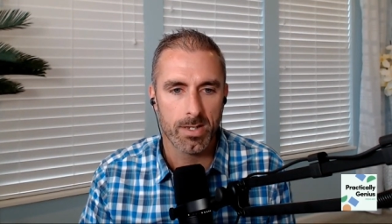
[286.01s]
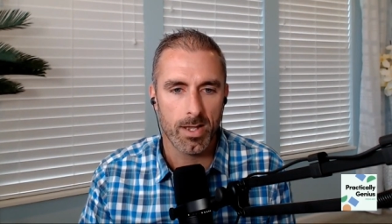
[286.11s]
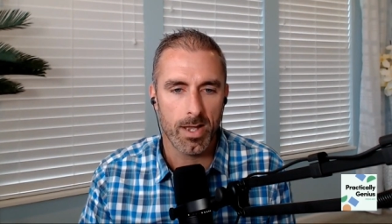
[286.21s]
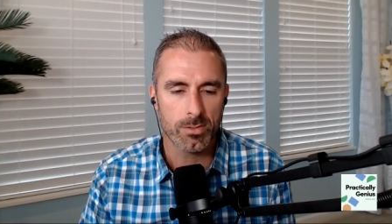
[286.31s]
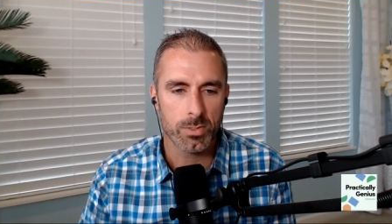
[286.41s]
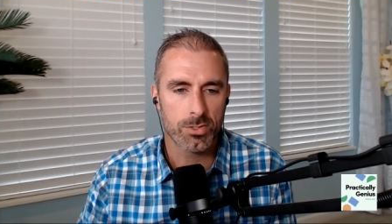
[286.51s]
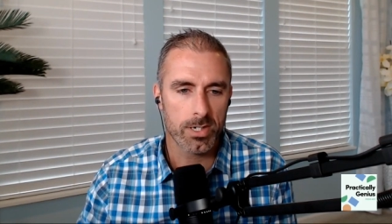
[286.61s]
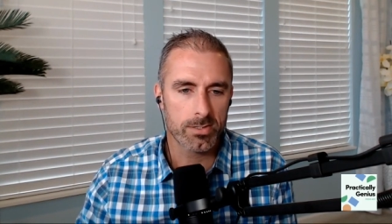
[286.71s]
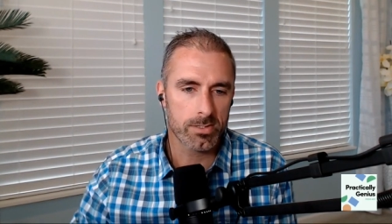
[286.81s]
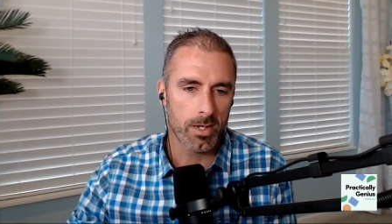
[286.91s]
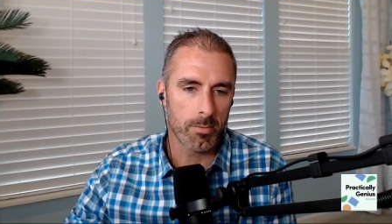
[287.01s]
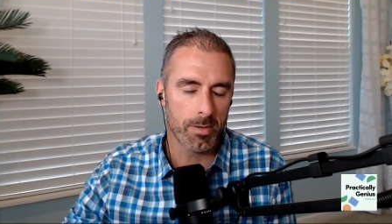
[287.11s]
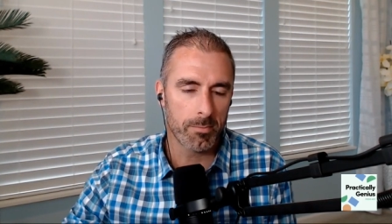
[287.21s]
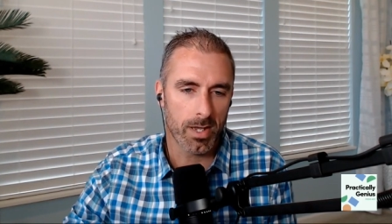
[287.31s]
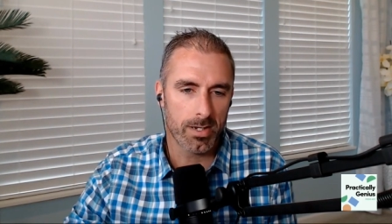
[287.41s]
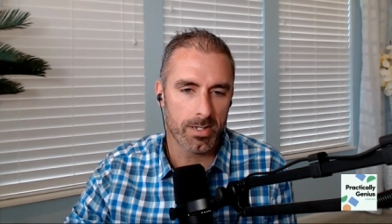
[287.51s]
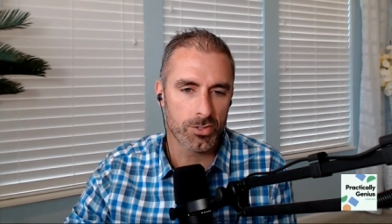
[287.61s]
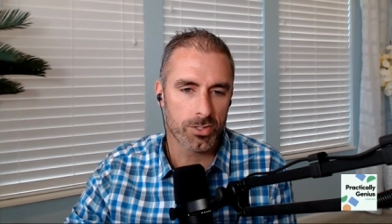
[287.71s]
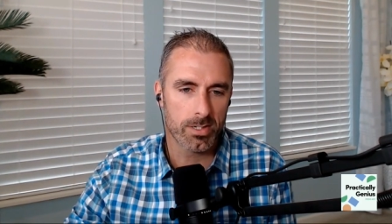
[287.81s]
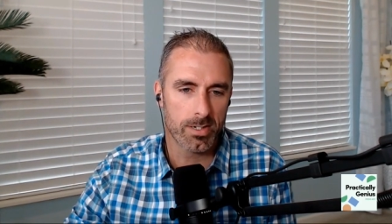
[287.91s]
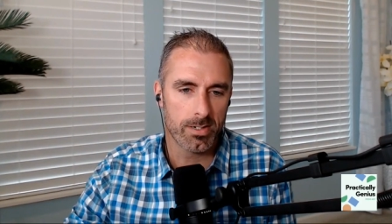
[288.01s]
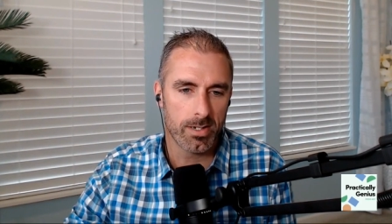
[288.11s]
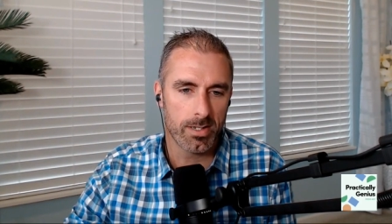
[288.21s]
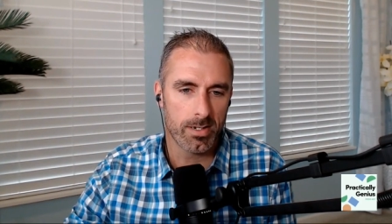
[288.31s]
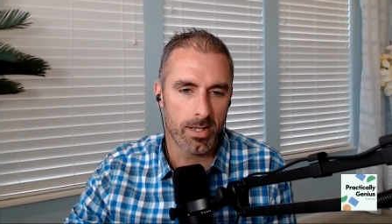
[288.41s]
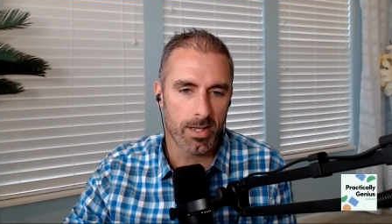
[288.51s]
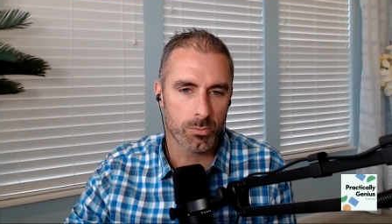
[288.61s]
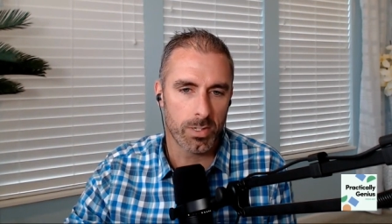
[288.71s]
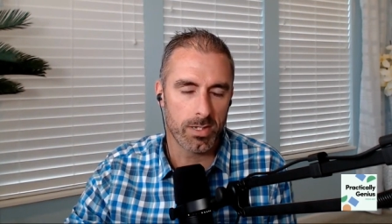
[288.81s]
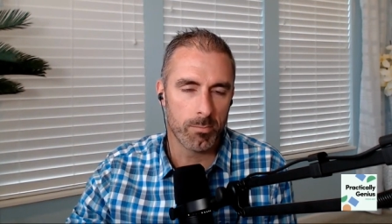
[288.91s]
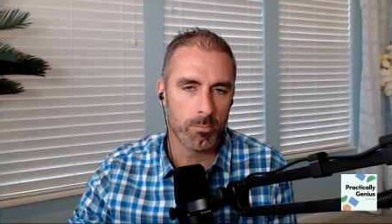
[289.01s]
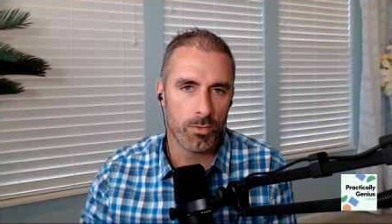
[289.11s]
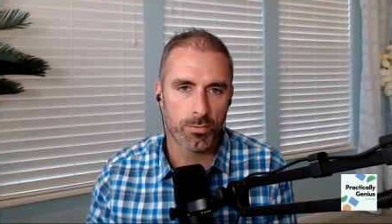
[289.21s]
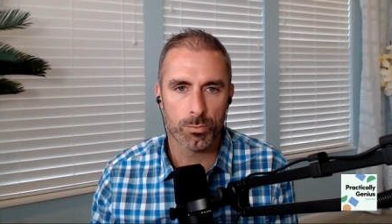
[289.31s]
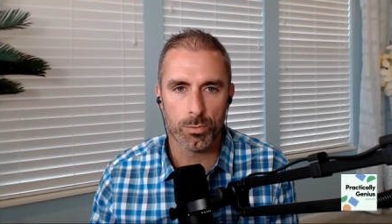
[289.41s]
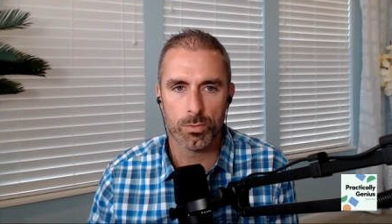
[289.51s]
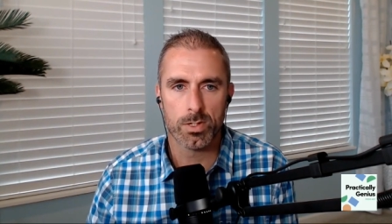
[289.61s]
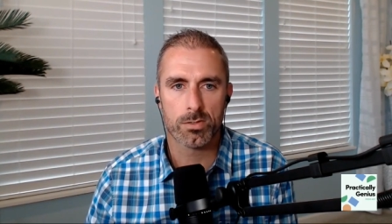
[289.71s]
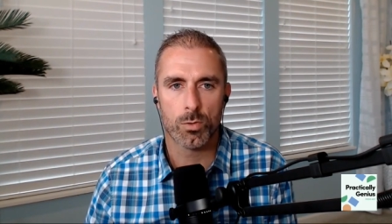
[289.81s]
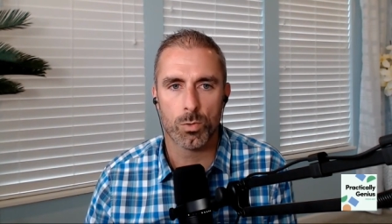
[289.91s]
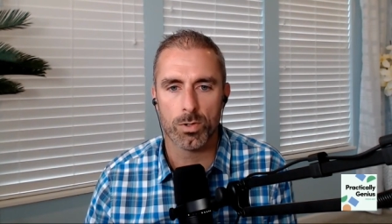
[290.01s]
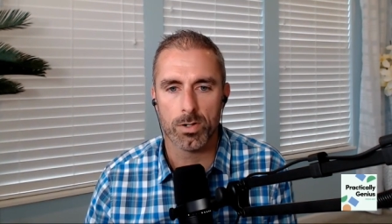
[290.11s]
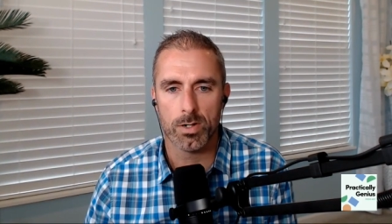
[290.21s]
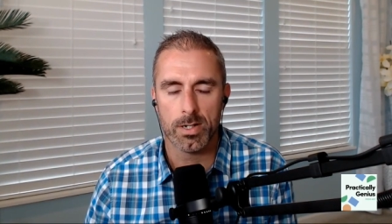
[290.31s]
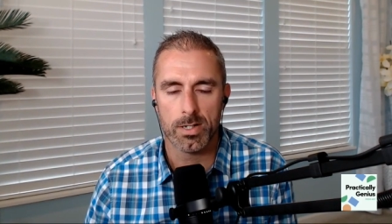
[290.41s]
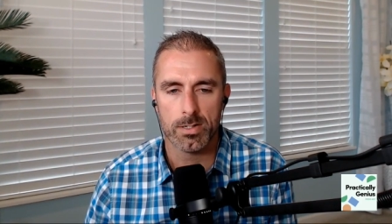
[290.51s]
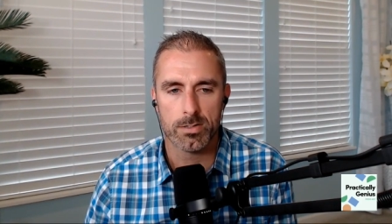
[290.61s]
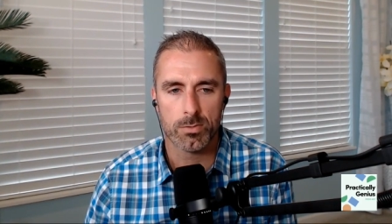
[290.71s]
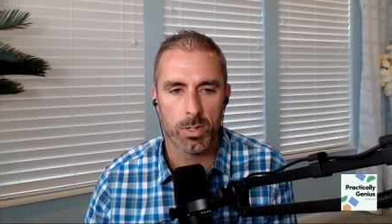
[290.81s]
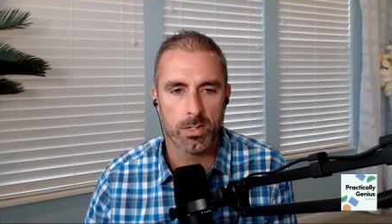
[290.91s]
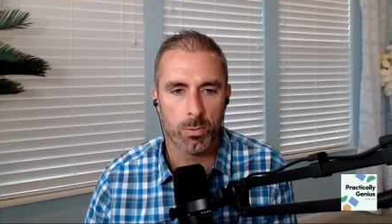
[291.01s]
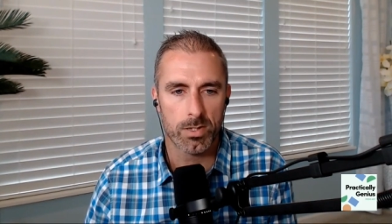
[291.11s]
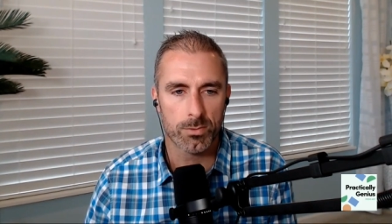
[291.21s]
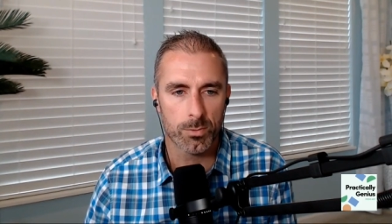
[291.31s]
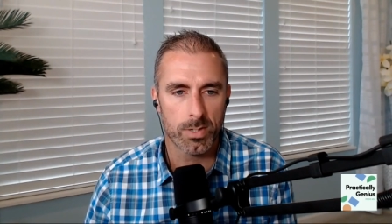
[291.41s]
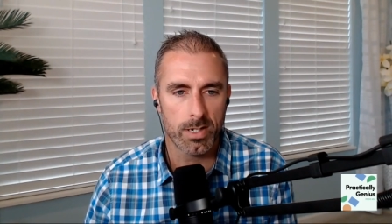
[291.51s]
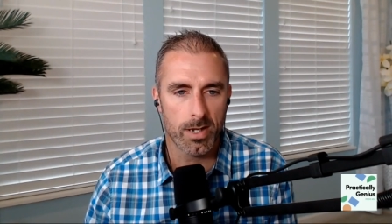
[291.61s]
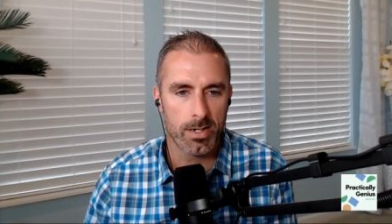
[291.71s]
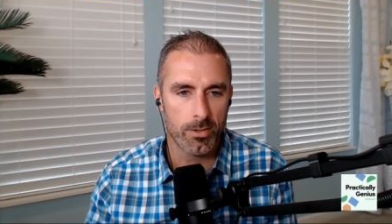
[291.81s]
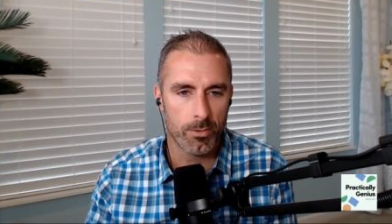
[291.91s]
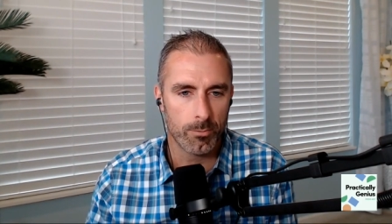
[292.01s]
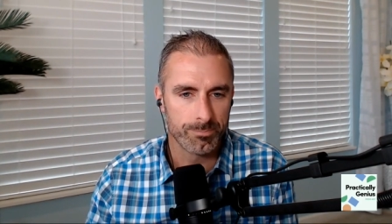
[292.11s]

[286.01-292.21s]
as we transition, I'm kind of interested in as we move through this quarter and into 2023, I know